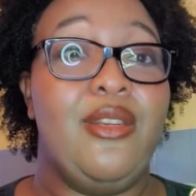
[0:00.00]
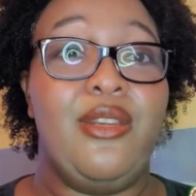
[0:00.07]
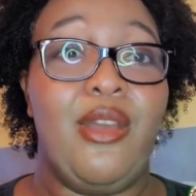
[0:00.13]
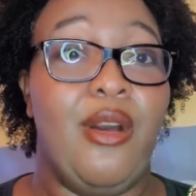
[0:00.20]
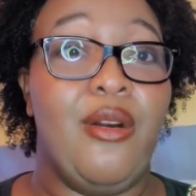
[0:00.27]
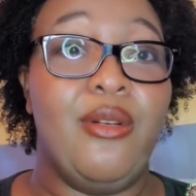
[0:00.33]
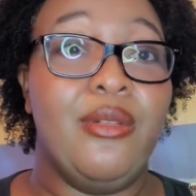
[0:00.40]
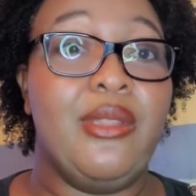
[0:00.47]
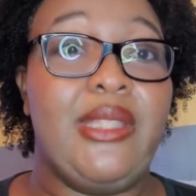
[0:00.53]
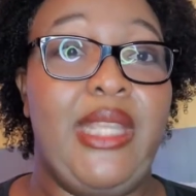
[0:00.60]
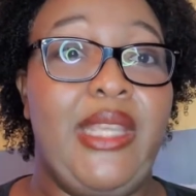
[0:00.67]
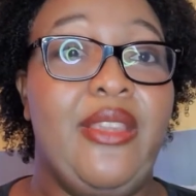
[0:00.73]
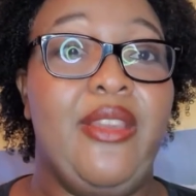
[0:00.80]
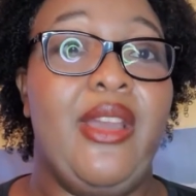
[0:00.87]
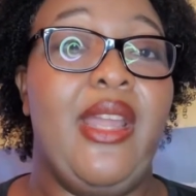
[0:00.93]
Don't
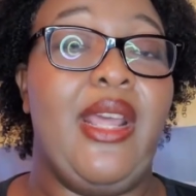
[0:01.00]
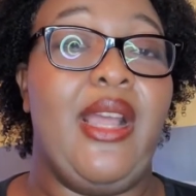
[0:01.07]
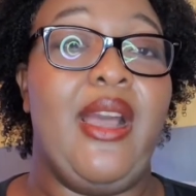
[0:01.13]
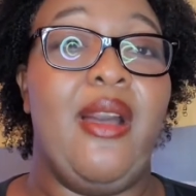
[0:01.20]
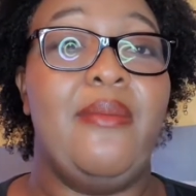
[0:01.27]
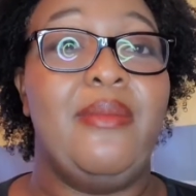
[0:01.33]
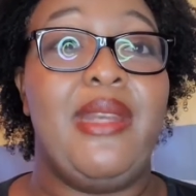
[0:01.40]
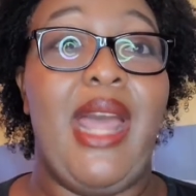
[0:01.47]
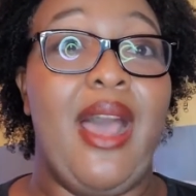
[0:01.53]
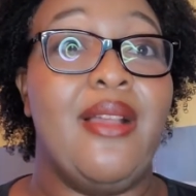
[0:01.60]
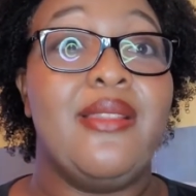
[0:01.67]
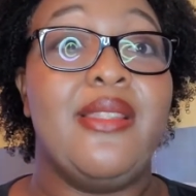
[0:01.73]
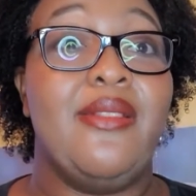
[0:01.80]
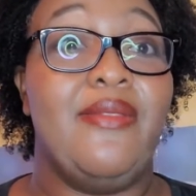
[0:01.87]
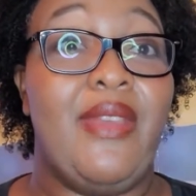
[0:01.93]
think you're gonna come
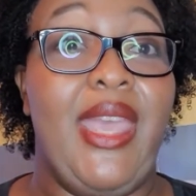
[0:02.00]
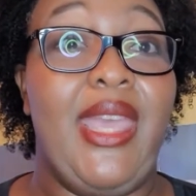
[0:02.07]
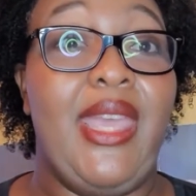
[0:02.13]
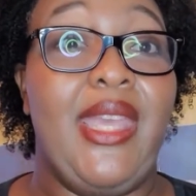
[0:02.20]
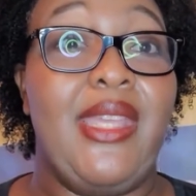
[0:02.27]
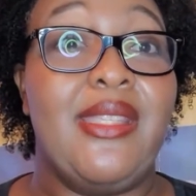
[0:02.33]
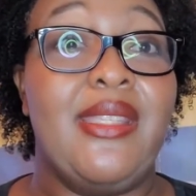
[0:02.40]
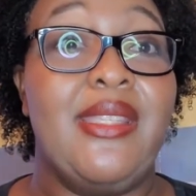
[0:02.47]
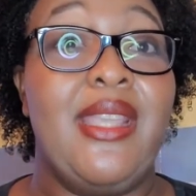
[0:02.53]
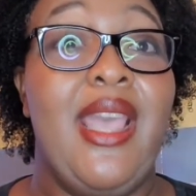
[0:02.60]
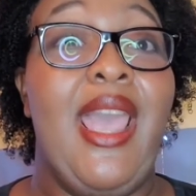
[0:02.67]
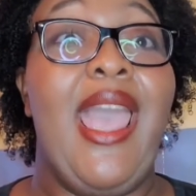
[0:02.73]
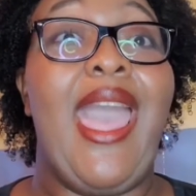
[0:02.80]
down to Vegas,